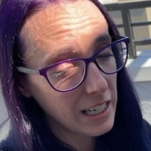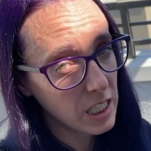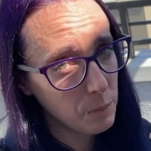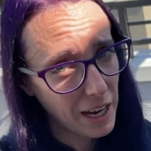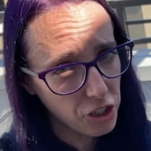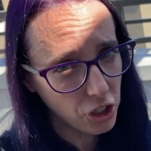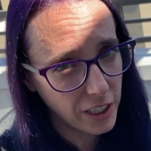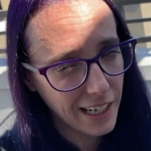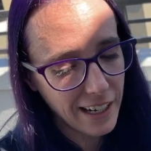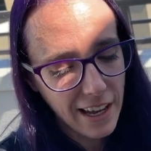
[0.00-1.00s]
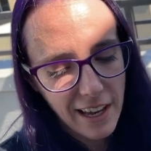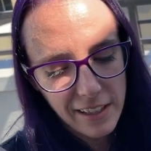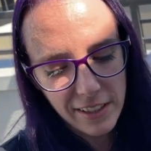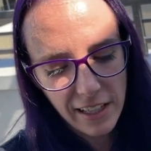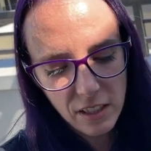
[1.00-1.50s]
especially
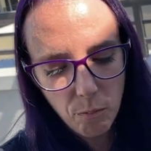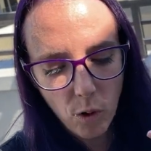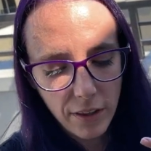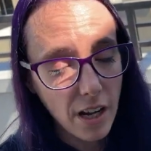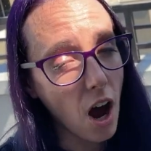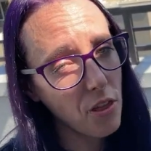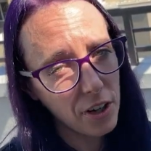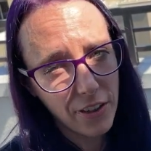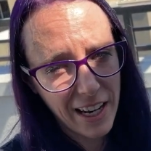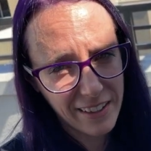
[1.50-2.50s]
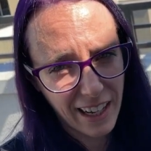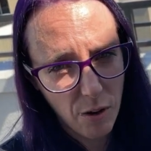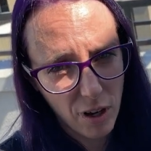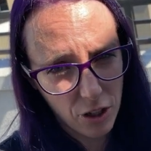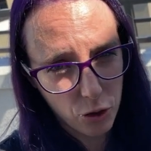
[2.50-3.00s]
since one of the other things that I
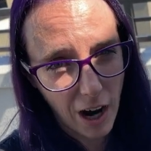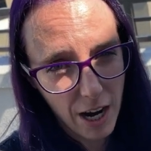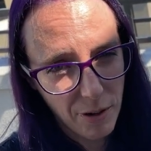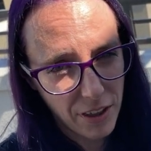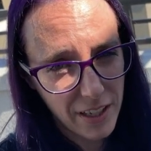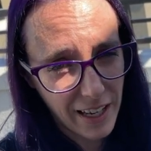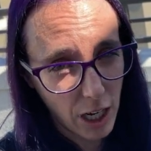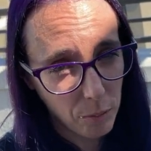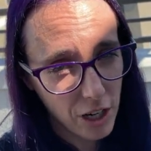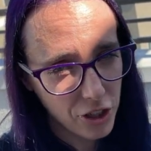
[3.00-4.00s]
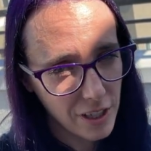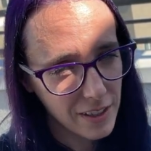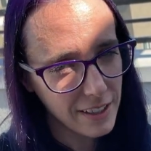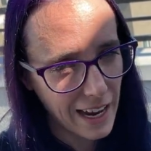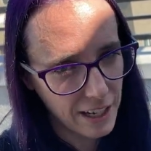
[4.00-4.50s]
want to try with these airbrushes
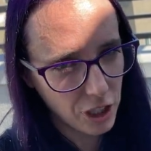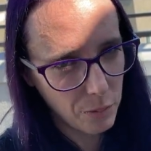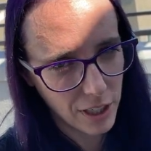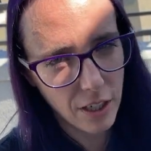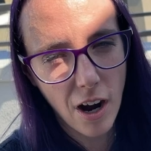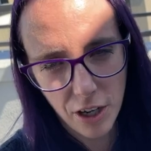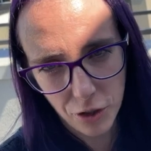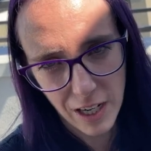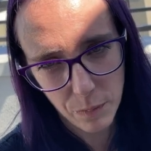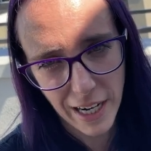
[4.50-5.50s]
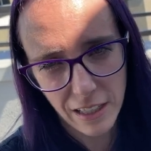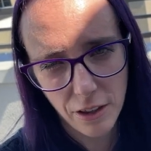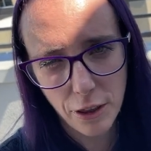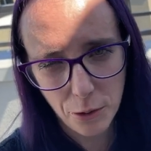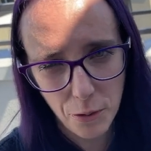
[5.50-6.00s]
is actually putting contrast paint
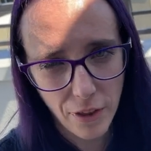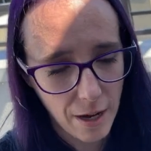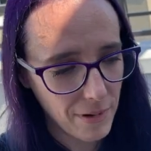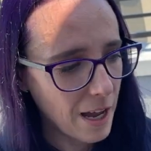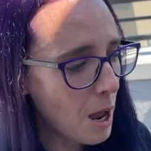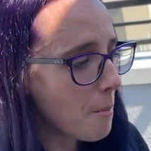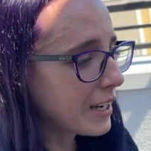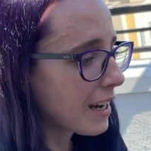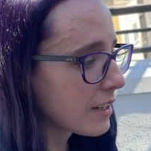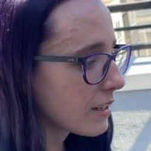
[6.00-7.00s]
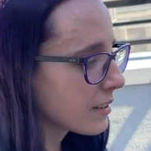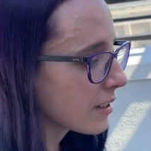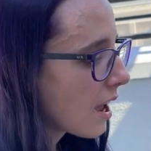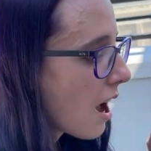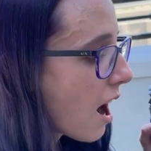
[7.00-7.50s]
through them, because
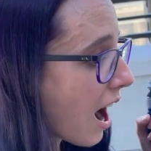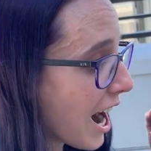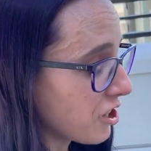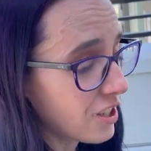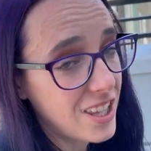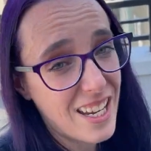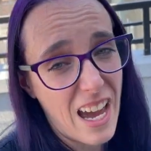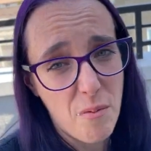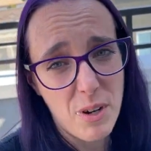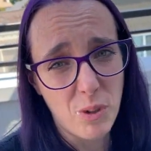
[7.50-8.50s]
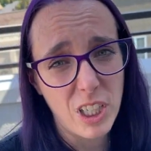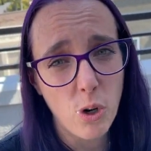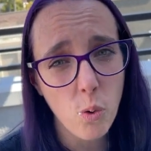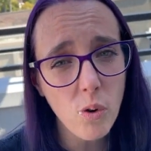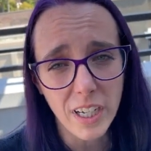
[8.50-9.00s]
I just think that would be really
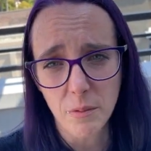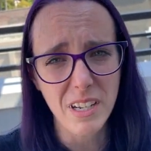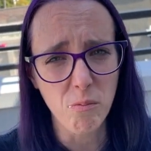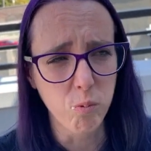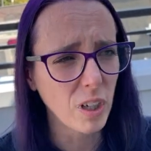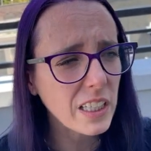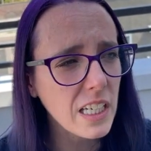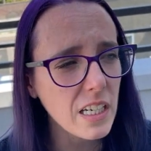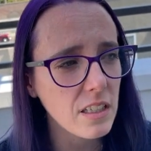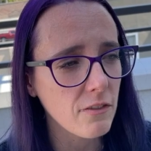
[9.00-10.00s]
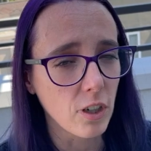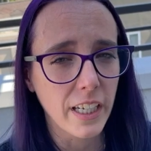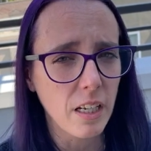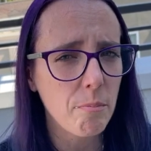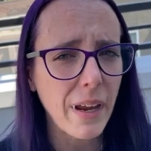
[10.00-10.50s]
cool. It could be really easy for
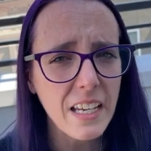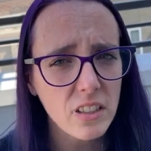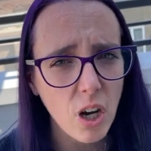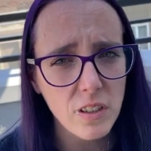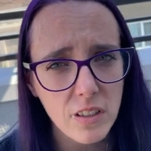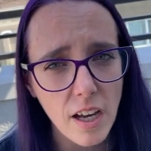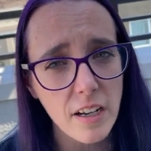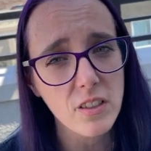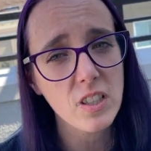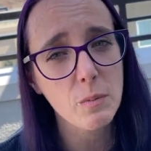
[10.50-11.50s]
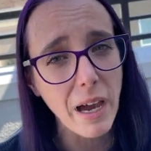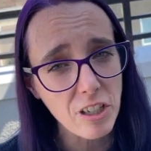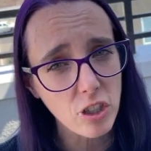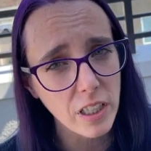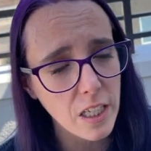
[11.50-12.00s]
getting base coats done,
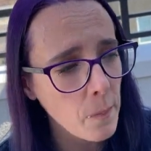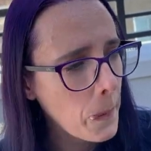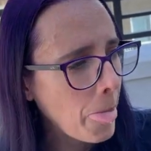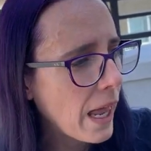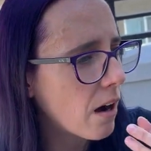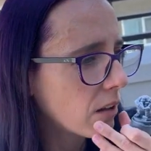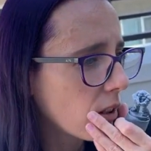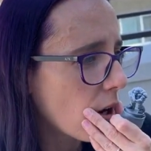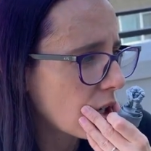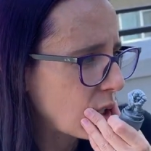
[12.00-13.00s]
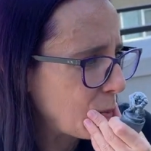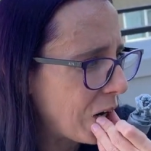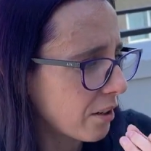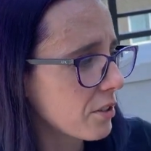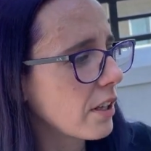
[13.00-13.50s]
especially on larger
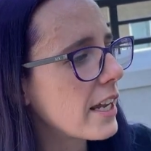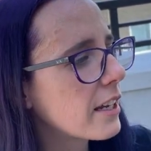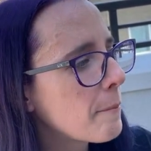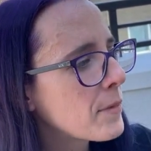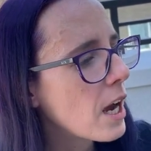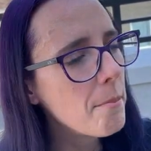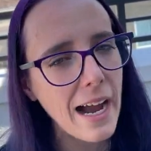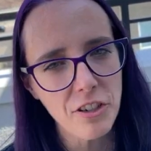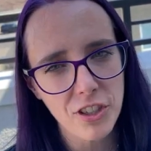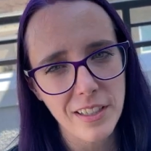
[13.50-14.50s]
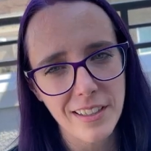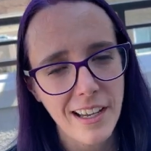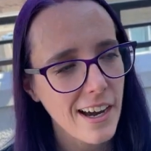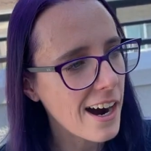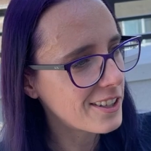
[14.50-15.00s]
models. Like, imagine
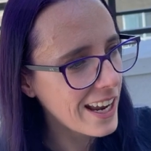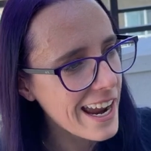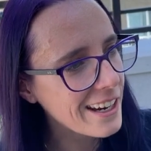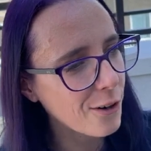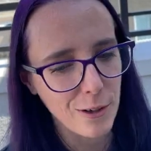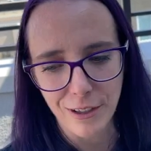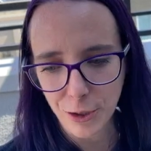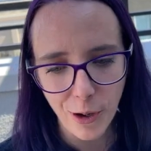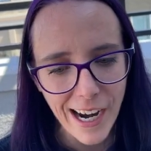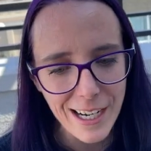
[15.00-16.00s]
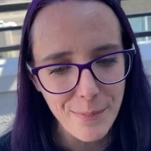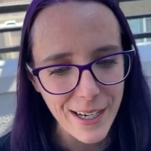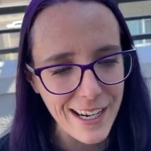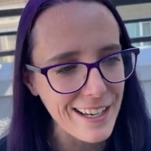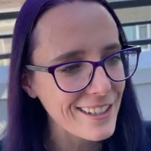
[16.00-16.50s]
a tank or a terrain
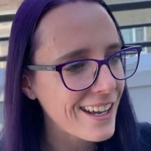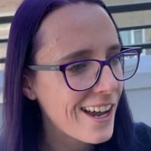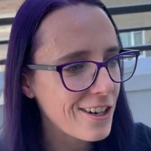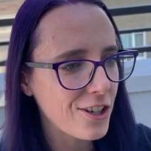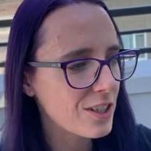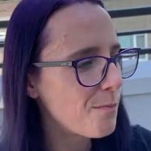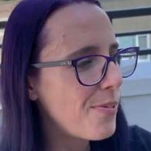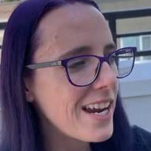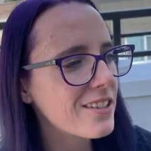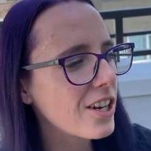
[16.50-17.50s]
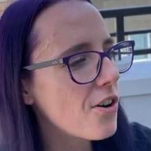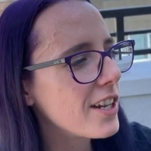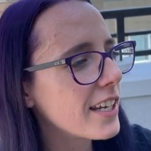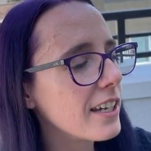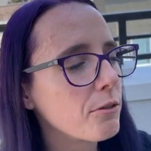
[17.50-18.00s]
piece, just base
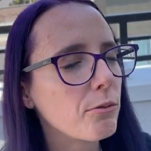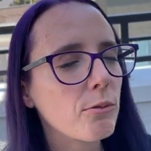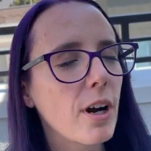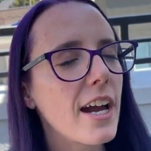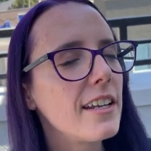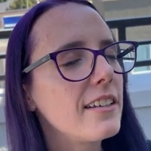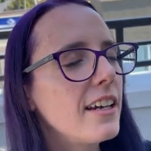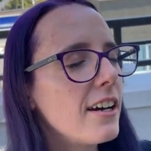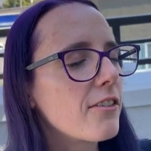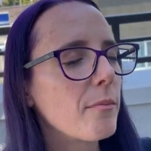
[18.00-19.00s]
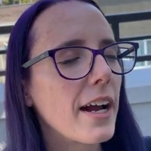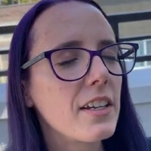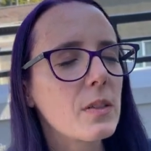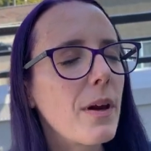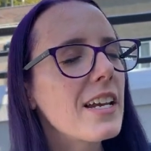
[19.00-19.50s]
coating it in red for my
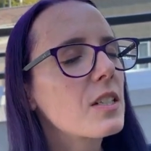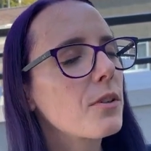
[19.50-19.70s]
Space